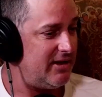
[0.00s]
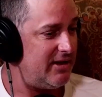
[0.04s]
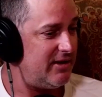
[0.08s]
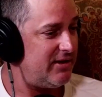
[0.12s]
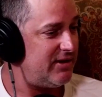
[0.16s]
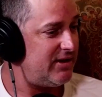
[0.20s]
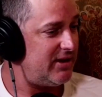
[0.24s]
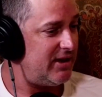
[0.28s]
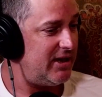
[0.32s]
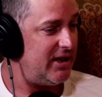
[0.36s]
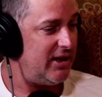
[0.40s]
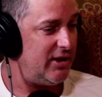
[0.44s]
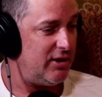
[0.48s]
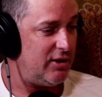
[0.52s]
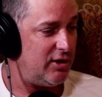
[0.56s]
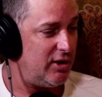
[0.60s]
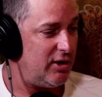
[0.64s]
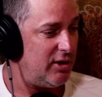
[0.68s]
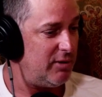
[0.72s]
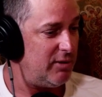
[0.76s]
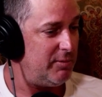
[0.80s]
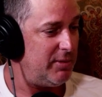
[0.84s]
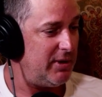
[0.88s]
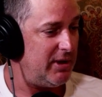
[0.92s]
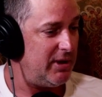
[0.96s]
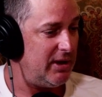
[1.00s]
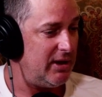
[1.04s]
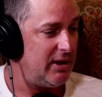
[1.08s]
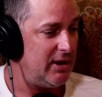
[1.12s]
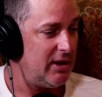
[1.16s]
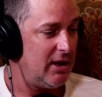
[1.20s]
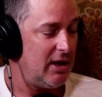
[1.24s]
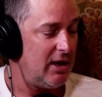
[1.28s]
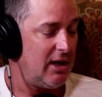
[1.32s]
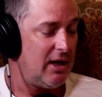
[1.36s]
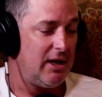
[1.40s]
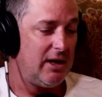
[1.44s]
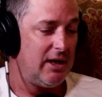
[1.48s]
and he could be
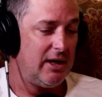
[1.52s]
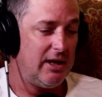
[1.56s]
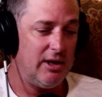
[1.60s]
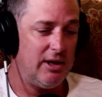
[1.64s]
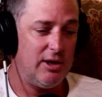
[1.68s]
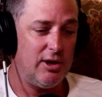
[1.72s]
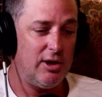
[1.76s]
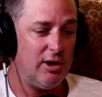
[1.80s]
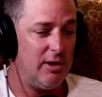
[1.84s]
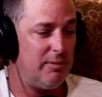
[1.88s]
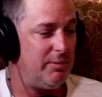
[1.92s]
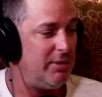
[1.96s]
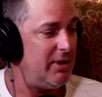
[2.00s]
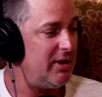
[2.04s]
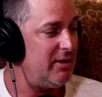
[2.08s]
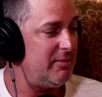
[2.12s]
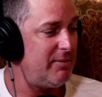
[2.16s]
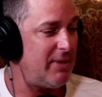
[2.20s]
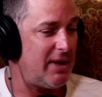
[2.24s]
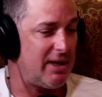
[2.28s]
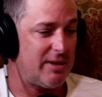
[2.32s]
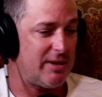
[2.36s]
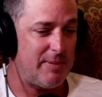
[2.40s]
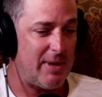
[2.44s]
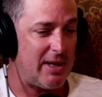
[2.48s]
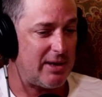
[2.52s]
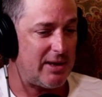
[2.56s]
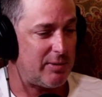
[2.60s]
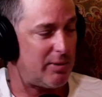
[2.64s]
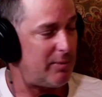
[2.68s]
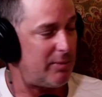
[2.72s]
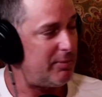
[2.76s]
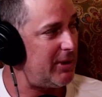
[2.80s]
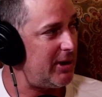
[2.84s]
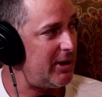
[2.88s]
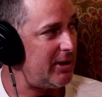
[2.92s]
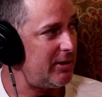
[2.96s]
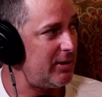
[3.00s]
the best basketball
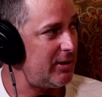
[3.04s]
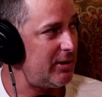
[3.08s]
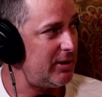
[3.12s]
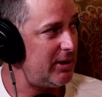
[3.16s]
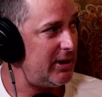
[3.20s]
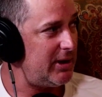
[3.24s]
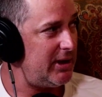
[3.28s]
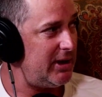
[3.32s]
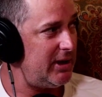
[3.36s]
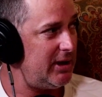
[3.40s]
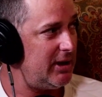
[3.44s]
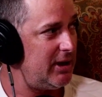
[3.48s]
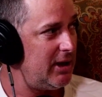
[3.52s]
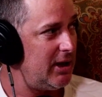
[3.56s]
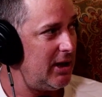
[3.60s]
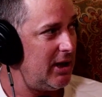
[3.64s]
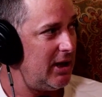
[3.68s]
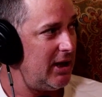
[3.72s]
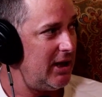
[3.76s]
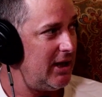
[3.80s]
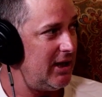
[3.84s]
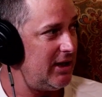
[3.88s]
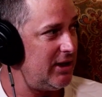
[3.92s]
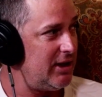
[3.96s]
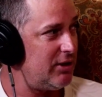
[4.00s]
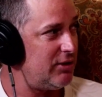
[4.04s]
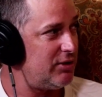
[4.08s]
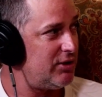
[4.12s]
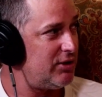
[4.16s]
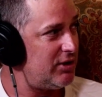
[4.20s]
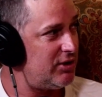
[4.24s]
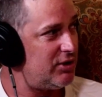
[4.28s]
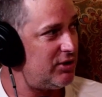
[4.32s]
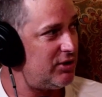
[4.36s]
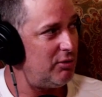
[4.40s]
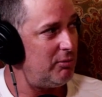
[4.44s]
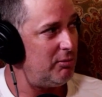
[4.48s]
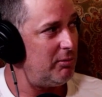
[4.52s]
player in the league. There's just
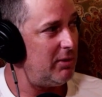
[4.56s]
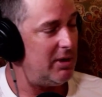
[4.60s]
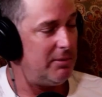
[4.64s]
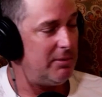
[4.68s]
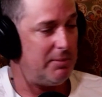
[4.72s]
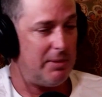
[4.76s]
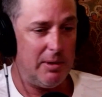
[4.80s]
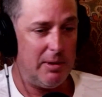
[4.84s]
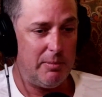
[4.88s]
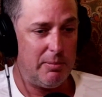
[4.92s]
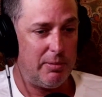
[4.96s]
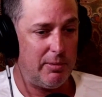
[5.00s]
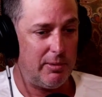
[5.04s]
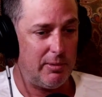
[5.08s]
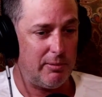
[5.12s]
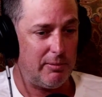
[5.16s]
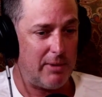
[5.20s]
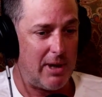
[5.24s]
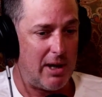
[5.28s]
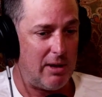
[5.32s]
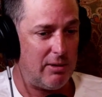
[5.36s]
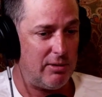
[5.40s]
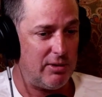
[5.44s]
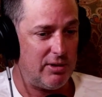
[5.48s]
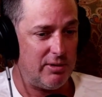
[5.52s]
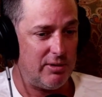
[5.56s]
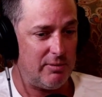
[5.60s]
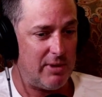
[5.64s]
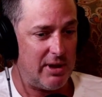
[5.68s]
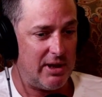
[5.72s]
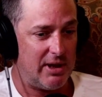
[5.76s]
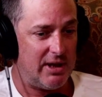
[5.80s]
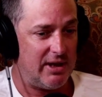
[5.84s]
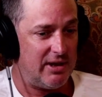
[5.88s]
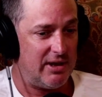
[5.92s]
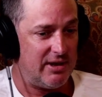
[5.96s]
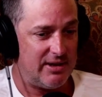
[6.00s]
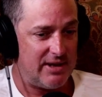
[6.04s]
too people around him. Like
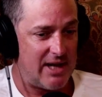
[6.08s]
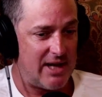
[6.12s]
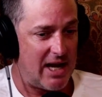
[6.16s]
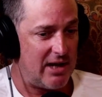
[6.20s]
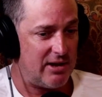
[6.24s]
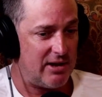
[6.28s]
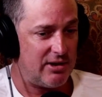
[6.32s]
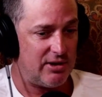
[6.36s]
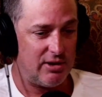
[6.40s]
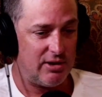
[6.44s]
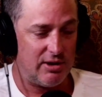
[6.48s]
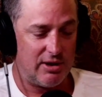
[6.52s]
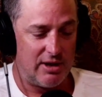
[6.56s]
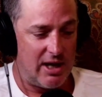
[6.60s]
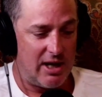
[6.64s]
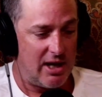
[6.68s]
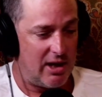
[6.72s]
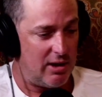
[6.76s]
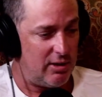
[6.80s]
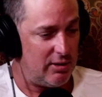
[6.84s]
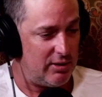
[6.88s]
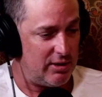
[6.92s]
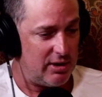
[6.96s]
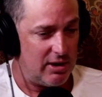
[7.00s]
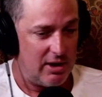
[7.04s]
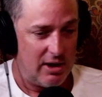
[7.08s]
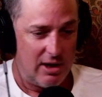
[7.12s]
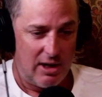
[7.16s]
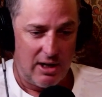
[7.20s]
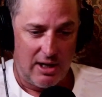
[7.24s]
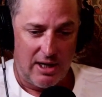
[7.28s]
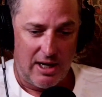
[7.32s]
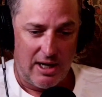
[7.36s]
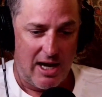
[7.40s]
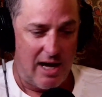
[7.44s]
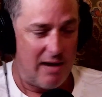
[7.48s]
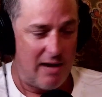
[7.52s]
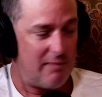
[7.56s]
his stats are held
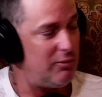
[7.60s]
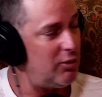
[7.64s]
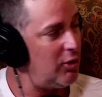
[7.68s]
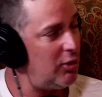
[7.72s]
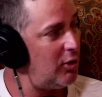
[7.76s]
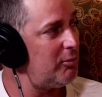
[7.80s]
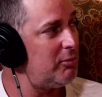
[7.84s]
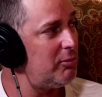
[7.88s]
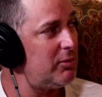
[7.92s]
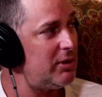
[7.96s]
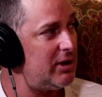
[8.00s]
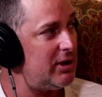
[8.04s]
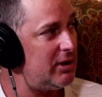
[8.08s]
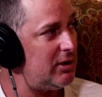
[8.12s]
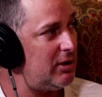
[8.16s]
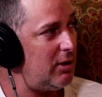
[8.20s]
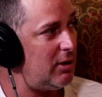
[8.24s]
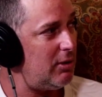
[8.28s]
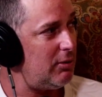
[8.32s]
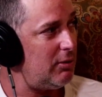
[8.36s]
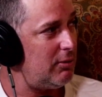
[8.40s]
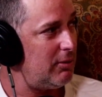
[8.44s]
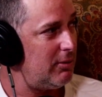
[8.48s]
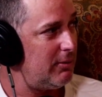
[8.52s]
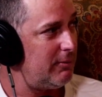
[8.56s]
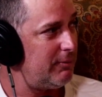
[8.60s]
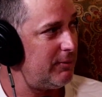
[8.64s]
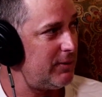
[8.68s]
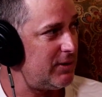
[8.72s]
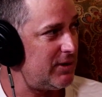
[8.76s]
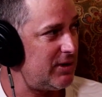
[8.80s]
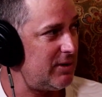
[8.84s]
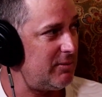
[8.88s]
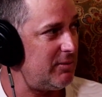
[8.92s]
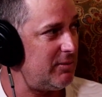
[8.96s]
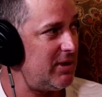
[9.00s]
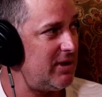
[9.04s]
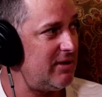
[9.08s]
abnormally low for
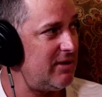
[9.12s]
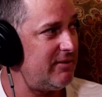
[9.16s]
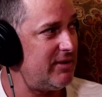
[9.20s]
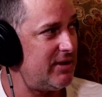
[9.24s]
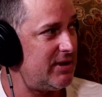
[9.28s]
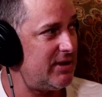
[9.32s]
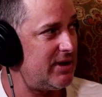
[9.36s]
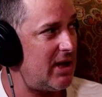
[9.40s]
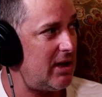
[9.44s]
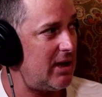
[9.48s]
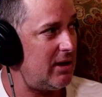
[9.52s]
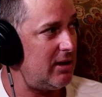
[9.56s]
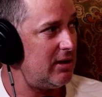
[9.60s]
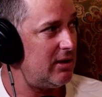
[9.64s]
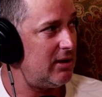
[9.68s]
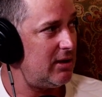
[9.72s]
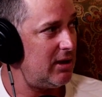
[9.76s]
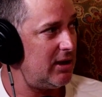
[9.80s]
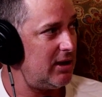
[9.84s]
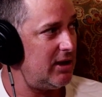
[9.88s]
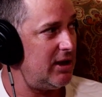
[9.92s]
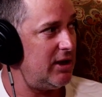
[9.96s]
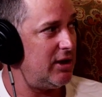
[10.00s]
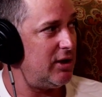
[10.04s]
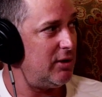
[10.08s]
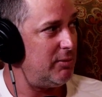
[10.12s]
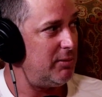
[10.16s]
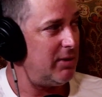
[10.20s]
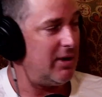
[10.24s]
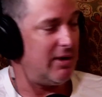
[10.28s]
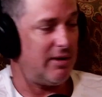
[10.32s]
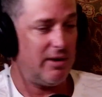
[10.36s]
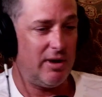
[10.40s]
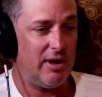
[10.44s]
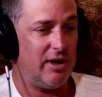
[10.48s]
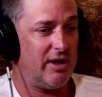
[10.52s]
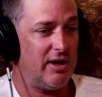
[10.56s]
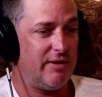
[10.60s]
somebody of his talent. Like he could be on
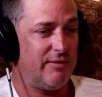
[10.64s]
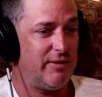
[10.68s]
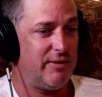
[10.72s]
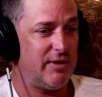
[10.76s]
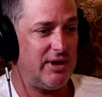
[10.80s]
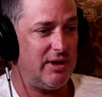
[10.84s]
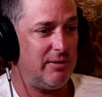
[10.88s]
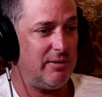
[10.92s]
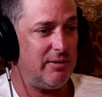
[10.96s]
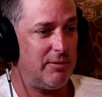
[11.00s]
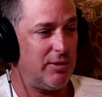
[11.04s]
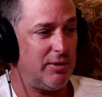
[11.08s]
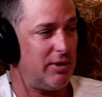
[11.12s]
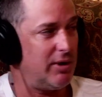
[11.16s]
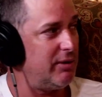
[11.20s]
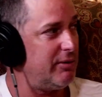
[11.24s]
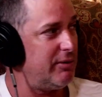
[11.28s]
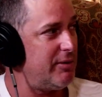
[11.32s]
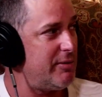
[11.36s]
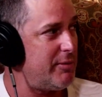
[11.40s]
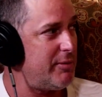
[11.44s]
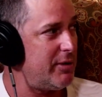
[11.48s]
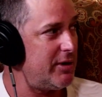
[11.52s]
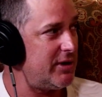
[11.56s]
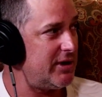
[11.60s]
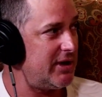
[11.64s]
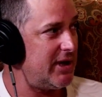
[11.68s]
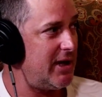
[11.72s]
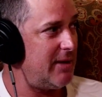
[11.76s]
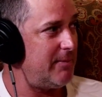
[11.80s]
a different team 33 points a game.